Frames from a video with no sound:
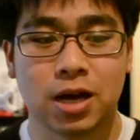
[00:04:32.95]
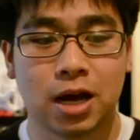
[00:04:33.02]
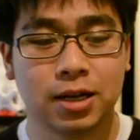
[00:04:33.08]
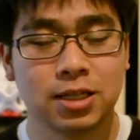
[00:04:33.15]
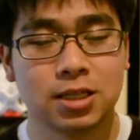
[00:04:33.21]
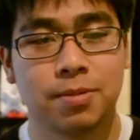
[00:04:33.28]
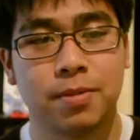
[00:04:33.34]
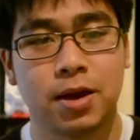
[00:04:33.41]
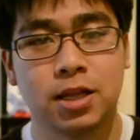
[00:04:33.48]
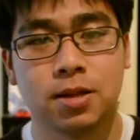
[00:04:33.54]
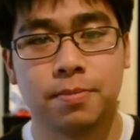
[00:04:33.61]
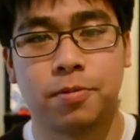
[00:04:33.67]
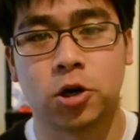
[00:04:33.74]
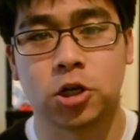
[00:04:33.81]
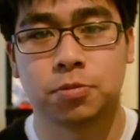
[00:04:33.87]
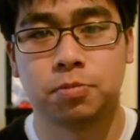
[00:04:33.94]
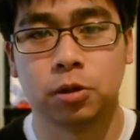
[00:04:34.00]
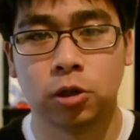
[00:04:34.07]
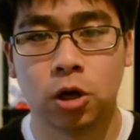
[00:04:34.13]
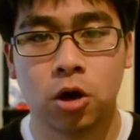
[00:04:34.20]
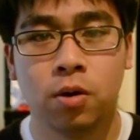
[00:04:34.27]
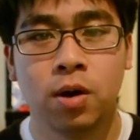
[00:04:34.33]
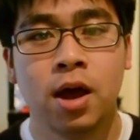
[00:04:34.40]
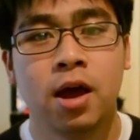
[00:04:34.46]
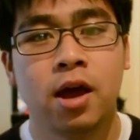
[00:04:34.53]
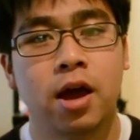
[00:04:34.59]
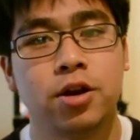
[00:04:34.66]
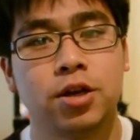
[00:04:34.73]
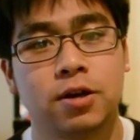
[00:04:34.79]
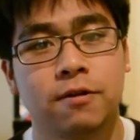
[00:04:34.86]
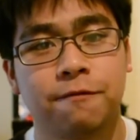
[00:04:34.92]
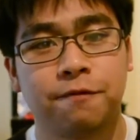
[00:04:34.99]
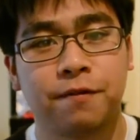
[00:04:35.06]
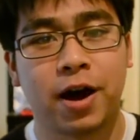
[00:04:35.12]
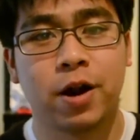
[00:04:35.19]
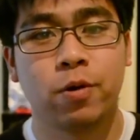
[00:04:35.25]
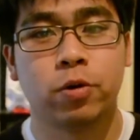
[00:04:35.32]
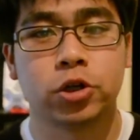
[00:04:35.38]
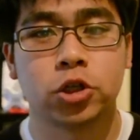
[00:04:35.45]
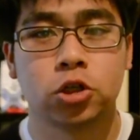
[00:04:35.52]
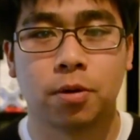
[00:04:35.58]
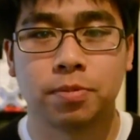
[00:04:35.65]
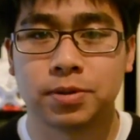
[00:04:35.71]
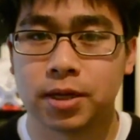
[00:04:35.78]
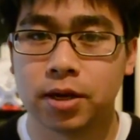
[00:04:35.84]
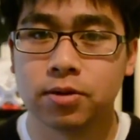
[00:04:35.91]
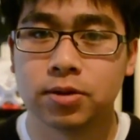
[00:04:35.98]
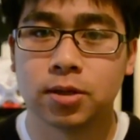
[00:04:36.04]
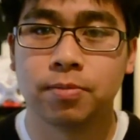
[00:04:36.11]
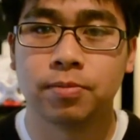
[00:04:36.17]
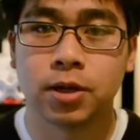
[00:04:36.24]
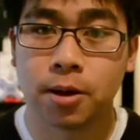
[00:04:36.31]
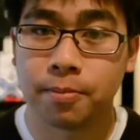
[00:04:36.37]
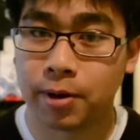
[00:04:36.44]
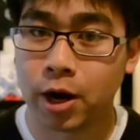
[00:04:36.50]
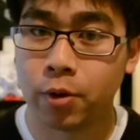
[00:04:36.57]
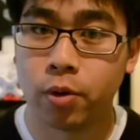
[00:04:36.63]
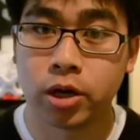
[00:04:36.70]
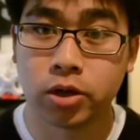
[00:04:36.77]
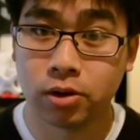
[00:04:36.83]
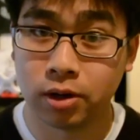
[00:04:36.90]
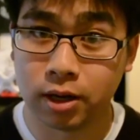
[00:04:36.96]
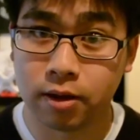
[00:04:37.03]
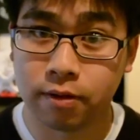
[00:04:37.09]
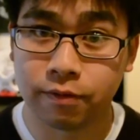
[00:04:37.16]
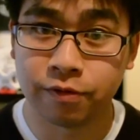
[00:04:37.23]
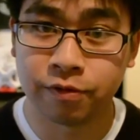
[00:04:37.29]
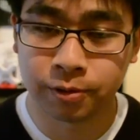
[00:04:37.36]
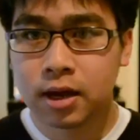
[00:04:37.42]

I'll link them in the box below and you can find what shop sells them nearby where you live.